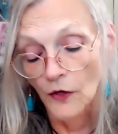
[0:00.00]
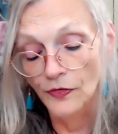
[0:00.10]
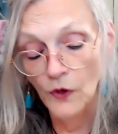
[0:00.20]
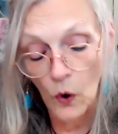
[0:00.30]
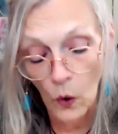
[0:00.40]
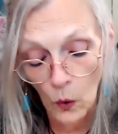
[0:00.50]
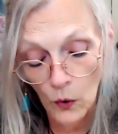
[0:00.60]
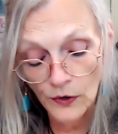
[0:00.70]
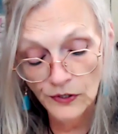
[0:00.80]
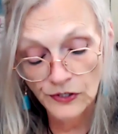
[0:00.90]
the
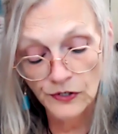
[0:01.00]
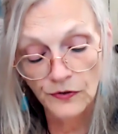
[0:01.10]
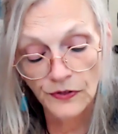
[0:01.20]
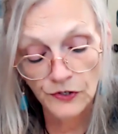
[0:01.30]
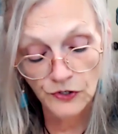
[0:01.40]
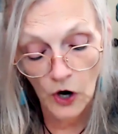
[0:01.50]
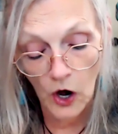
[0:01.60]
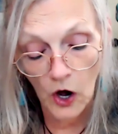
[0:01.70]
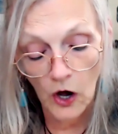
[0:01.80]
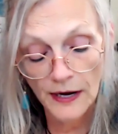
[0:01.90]
horse, the
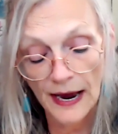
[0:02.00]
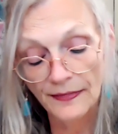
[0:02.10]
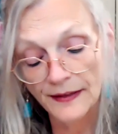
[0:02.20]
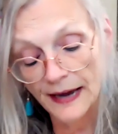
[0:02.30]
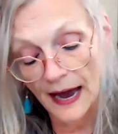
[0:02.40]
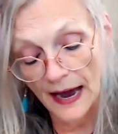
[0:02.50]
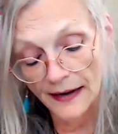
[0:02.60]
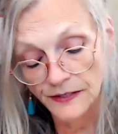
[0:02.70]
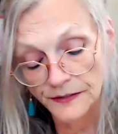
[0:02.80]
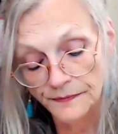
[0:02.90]
dog, and the
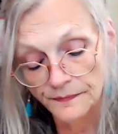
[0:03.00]
cat.